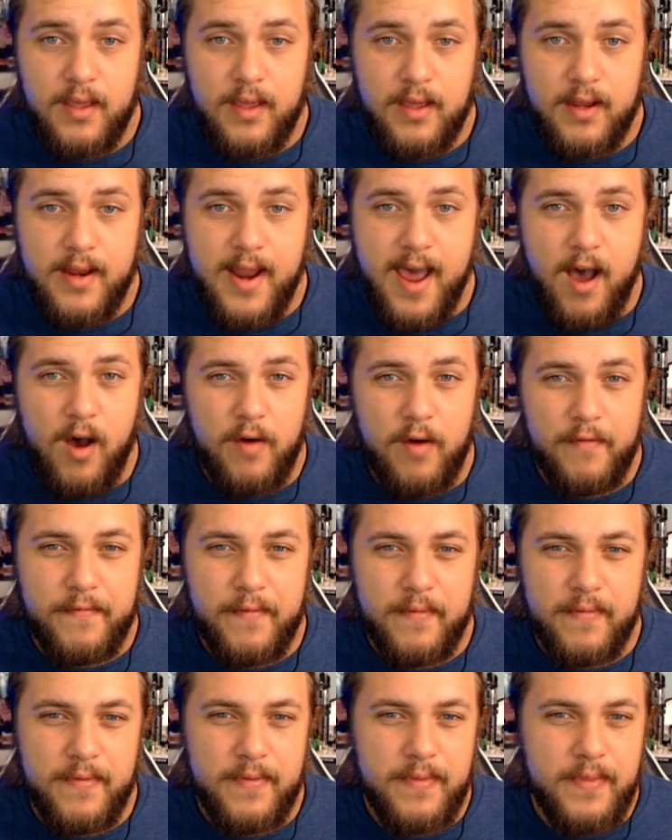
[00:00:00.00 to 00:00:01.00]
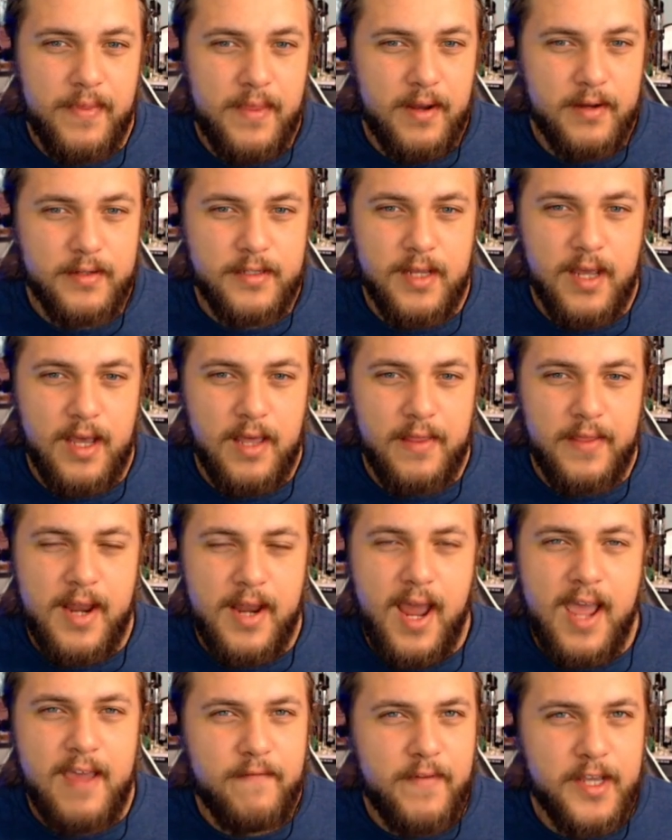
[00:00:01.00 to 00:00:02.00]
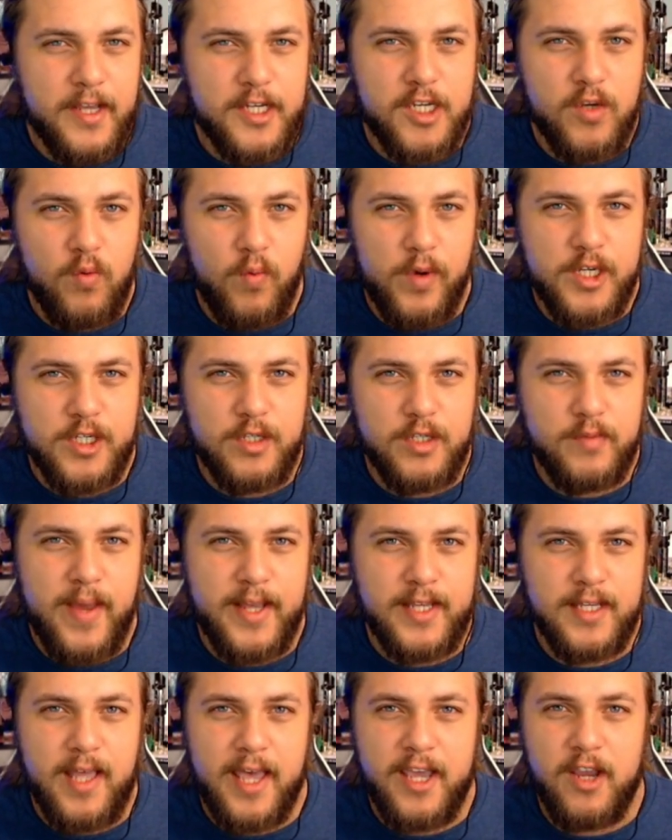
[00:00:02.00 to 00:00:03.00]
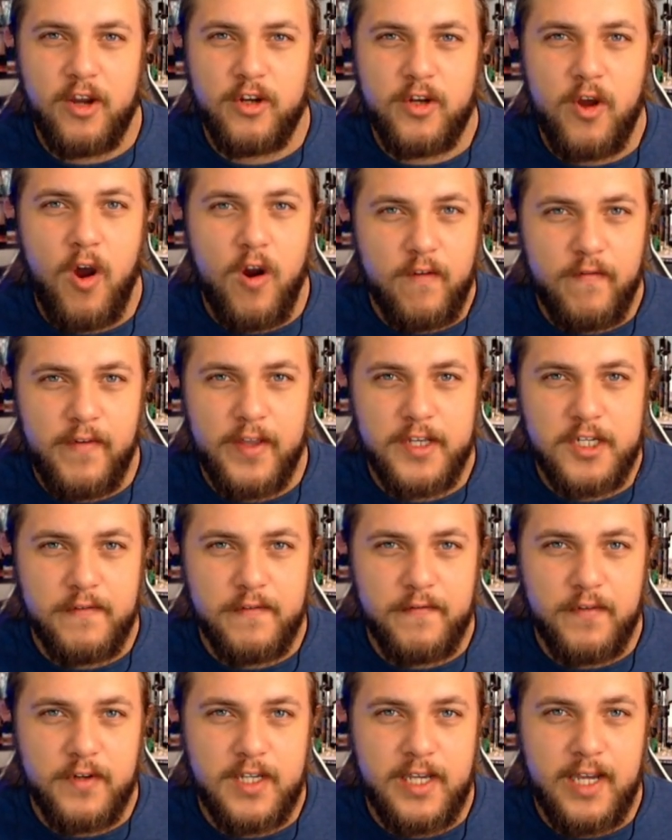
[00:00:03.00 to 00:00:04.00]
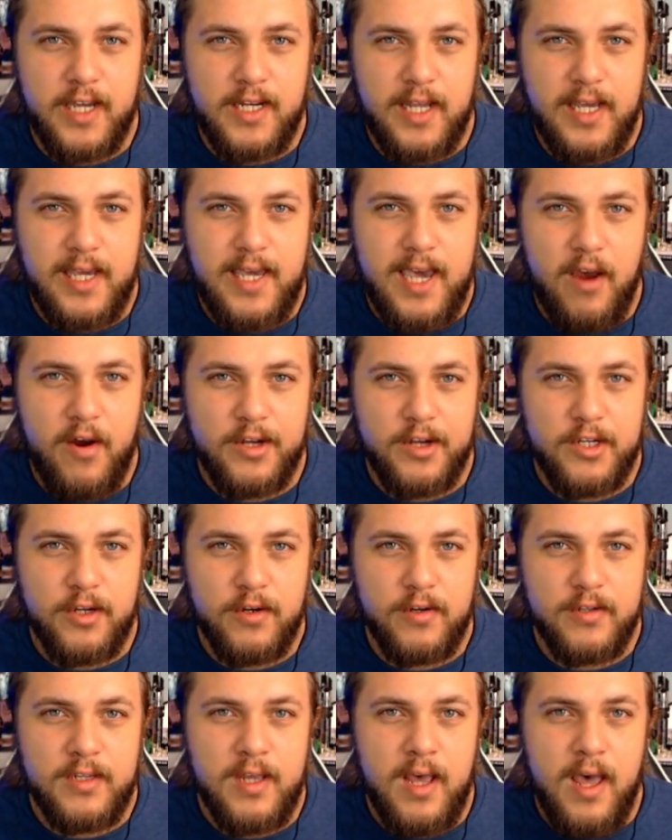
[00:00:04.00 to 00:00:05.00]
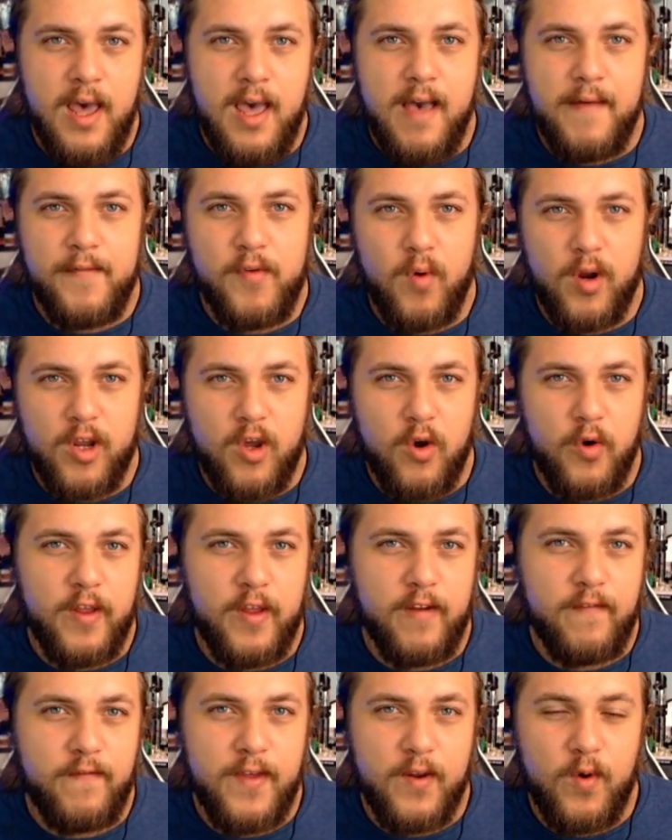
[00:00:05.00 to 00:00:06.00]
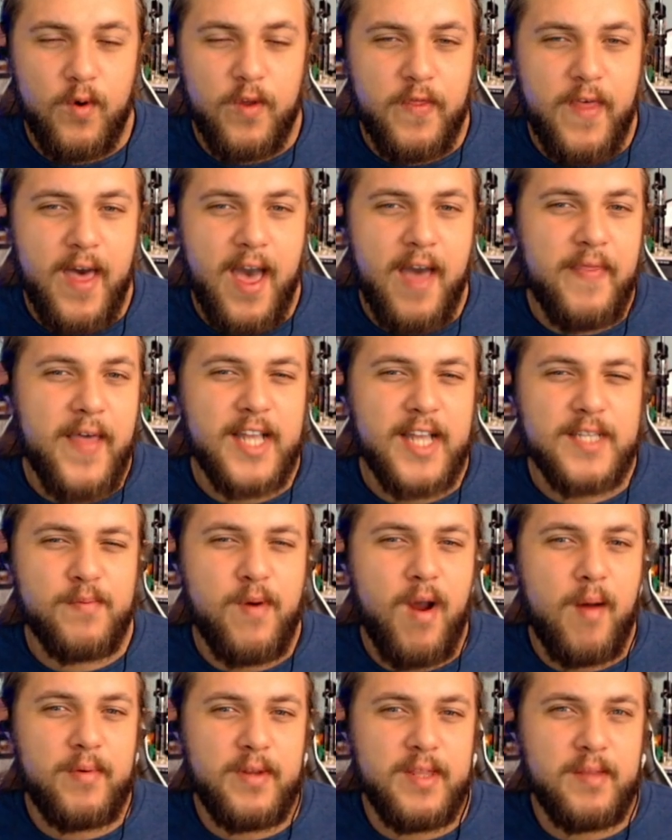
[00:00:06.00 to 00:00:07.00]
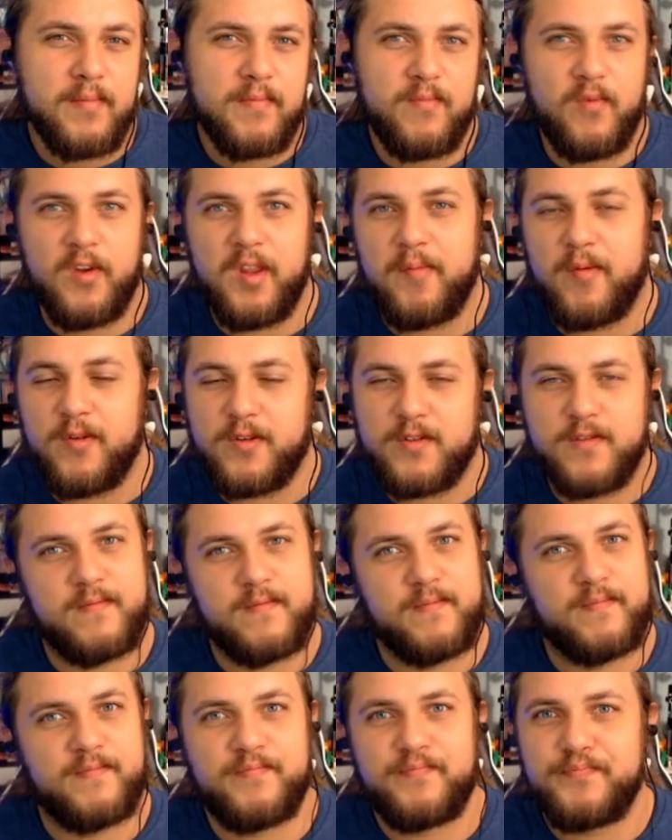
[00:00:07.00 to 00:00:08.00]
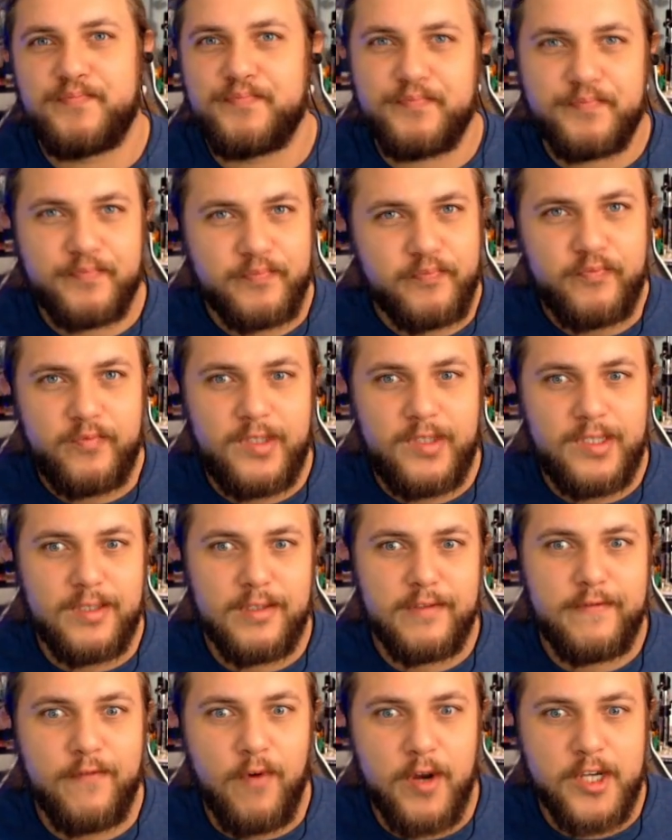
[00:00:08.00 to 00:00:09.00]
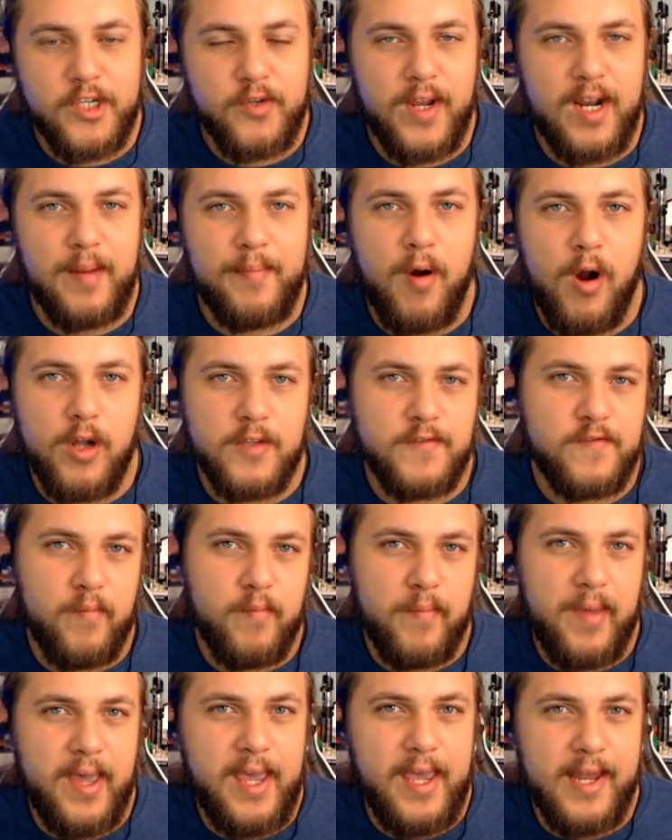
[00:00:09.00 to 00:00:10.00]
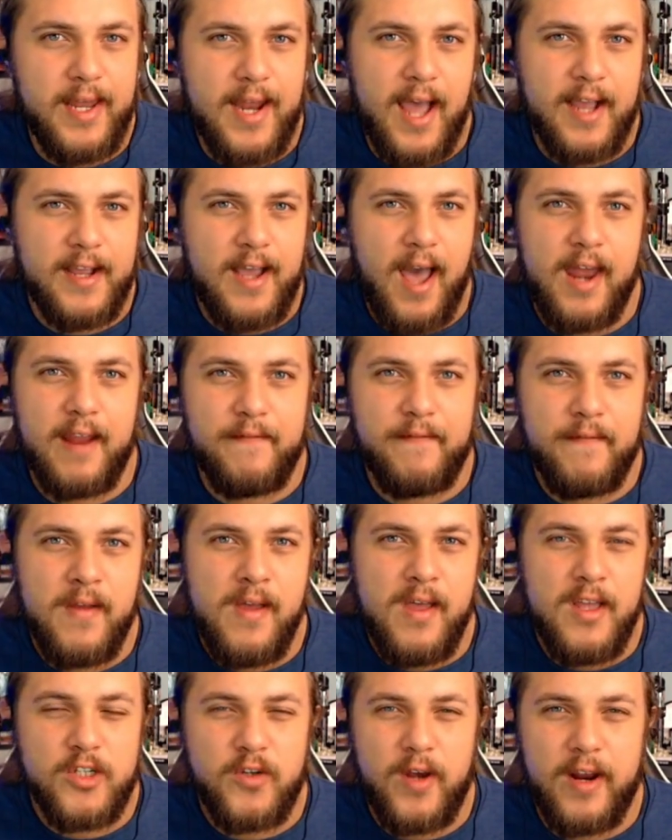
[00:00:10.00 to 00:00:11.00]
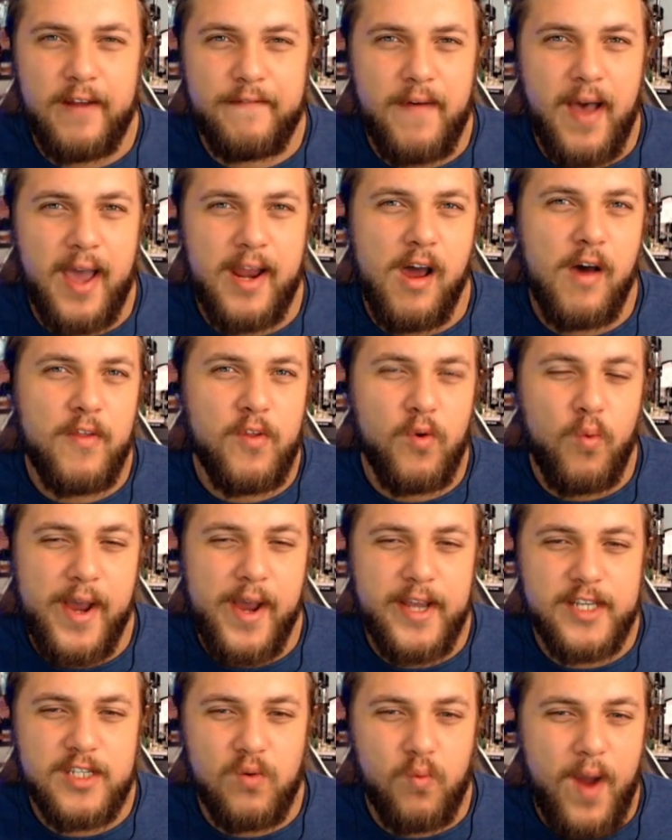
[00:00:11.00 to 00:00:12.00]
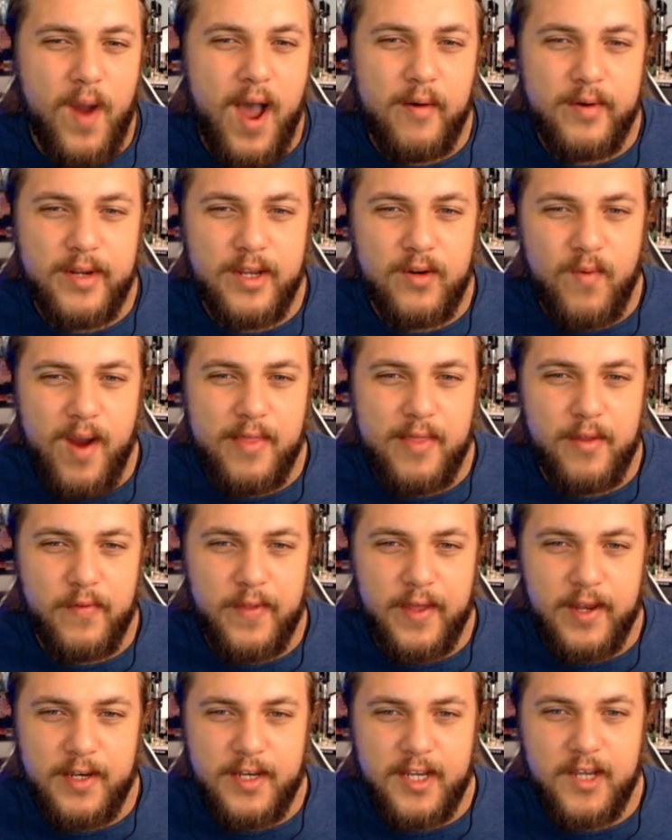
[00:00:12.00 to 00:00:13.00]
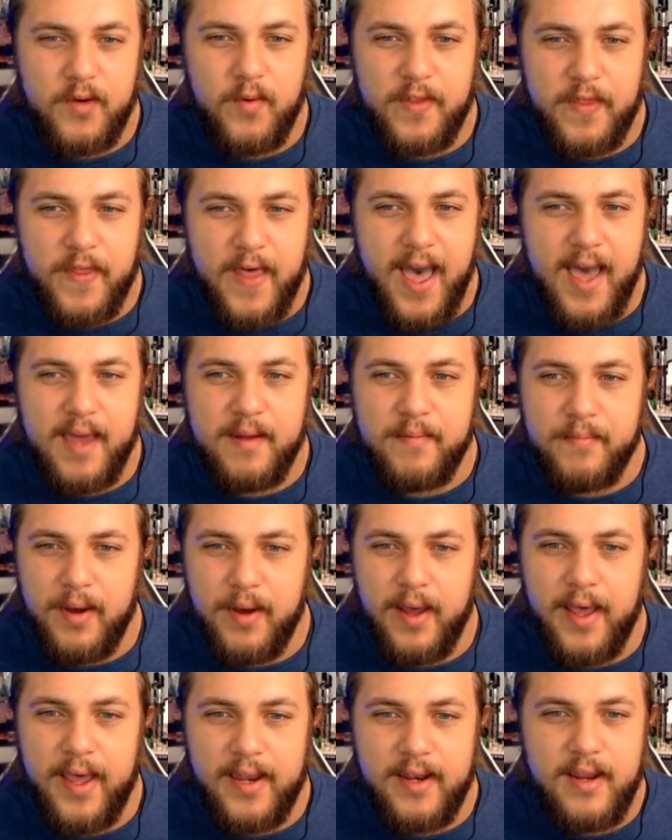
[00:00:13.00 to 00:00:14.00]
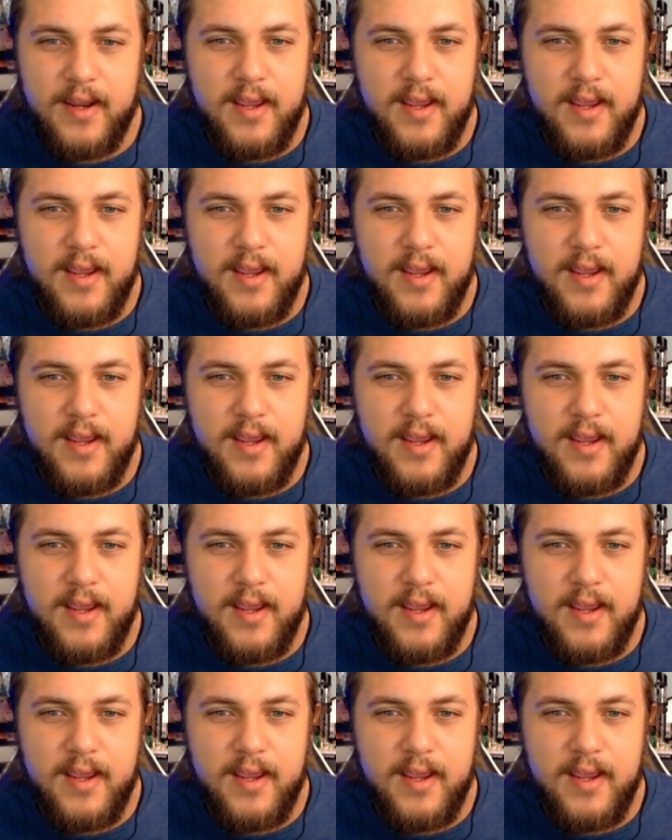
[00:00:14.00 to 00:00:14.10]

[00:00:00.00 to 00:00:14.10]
Now, if there's the night vision, which is basically like your dark vision for D&D characters, you want to go in there and fiddle with that. That's probably one of the most frustrating parts for me, and I kind of try to find other ways around it rather than deal with that. But